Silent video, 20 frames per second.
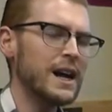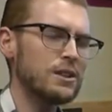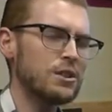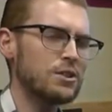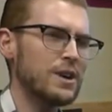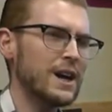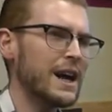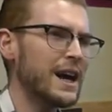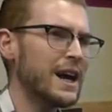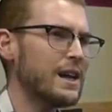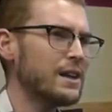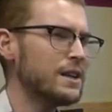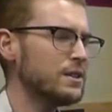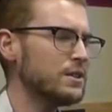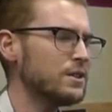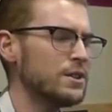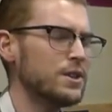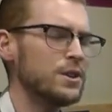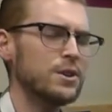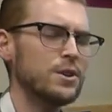try to
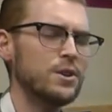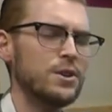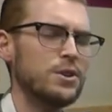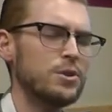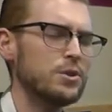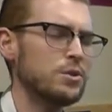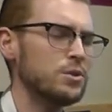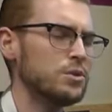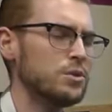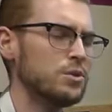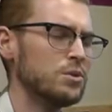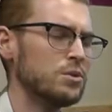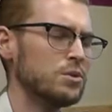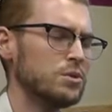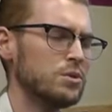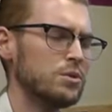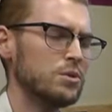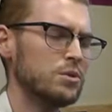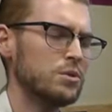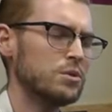
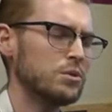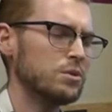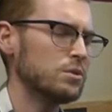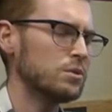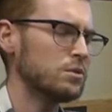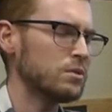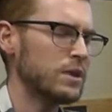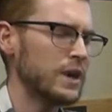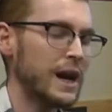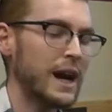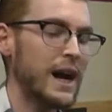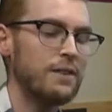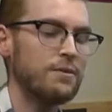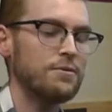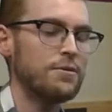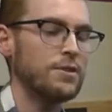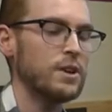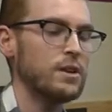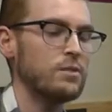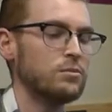do right
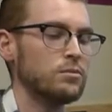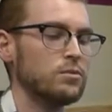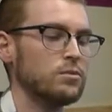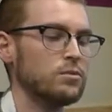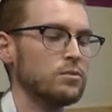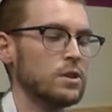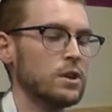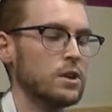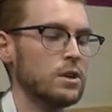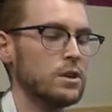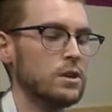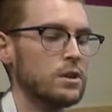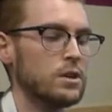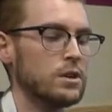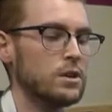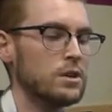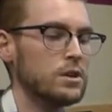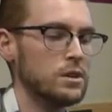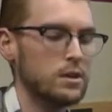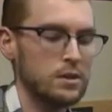from
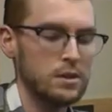wrong.